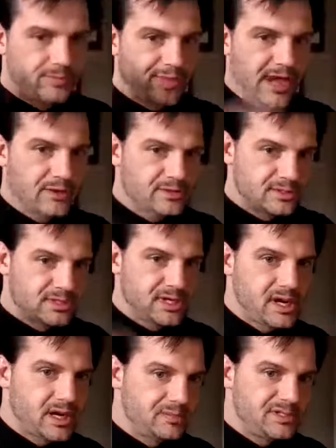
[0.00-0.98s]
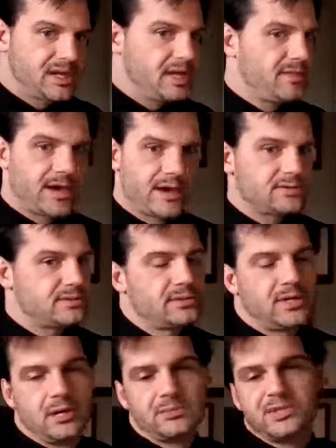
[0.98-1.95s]
1,000 times, 10,000
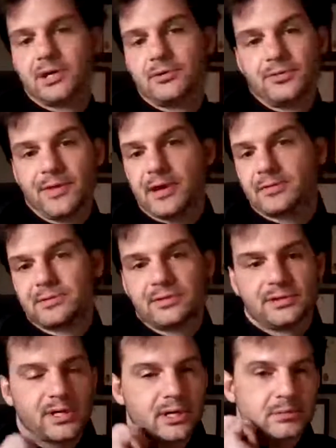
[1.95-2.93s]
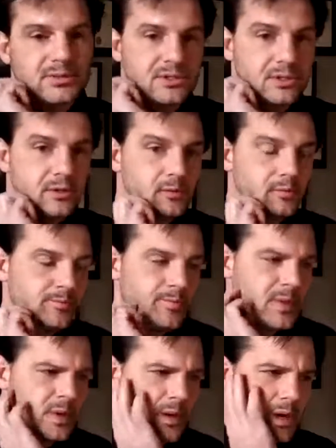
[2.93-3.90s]
times, 100,000 times.
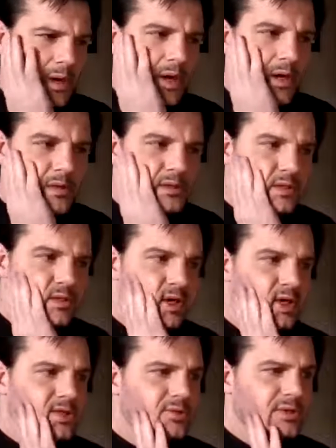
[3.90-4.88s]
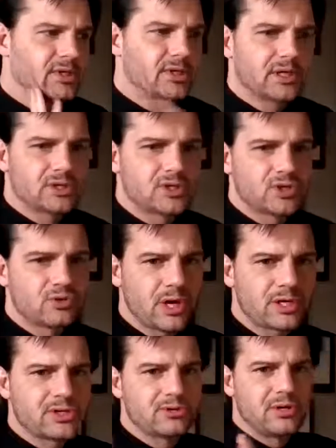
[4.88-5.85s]
So society's really good at
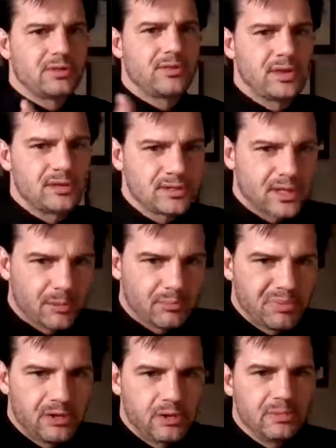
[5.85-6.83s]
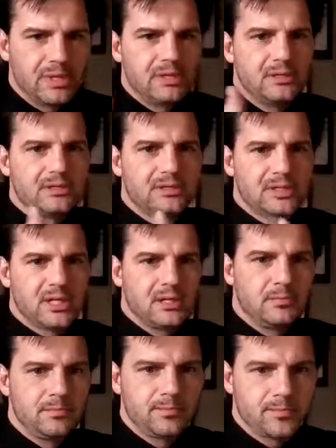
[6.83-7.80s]
structuring things in like a pyramid
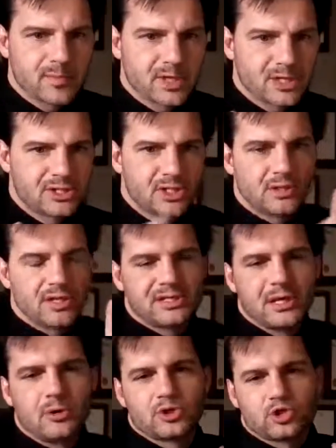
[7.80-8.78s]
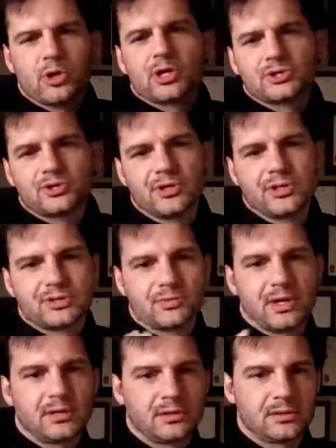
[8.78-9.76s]
scheme because that's how structure is,
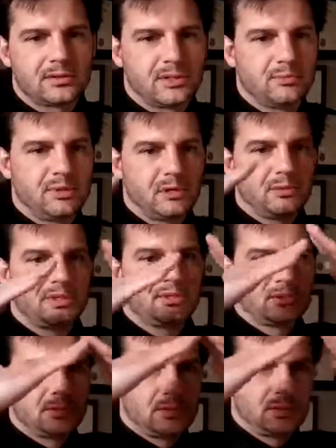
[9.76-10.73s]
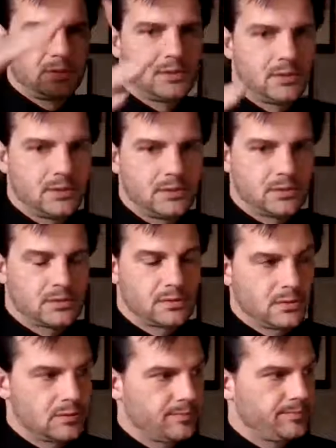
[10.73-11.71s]
right? It's pyramids. So,
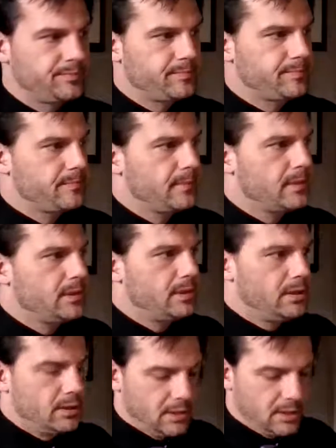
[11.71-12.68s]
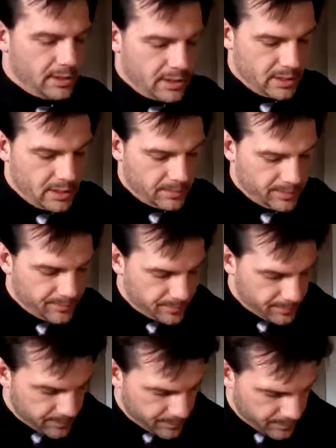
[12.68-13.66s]
all
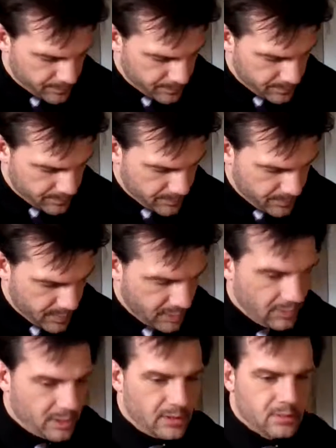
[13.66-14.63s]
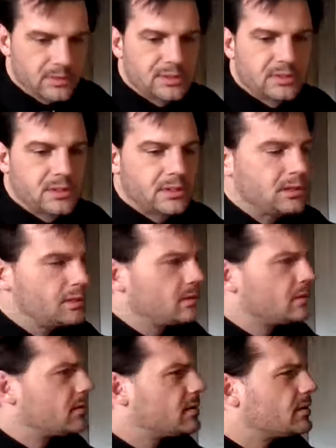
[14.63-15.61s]
right, one sec
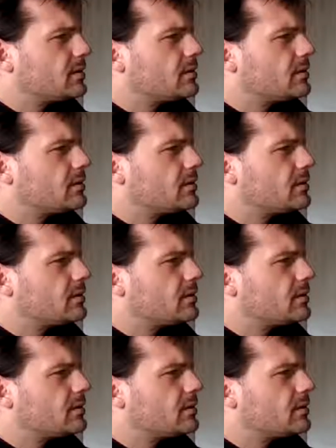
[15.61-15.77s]
here.